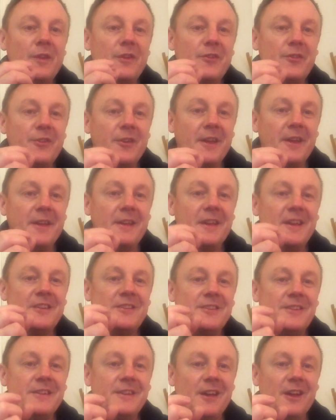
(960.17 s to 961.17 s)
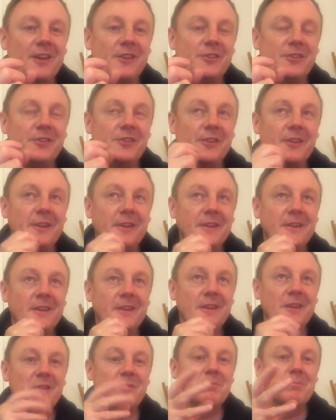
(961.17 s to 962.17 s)
the seen into the unseen,
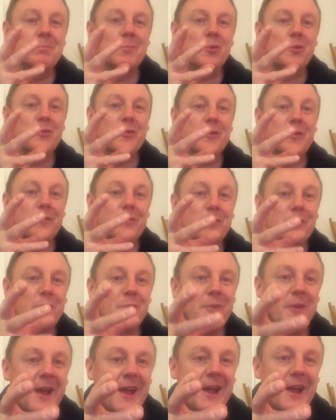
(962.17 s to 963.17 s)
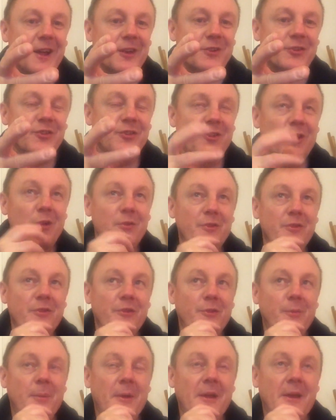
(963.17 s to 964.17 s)
moving through the hedge, so
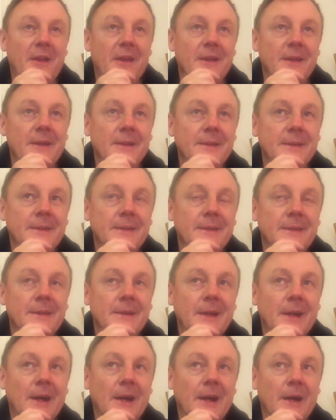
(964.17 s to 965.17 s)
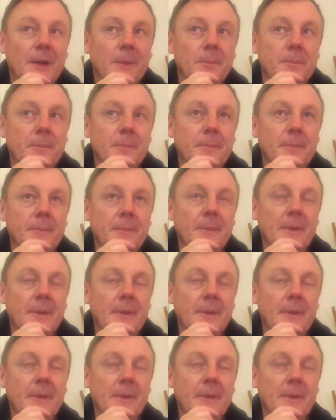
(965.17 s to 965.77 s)
to speak. And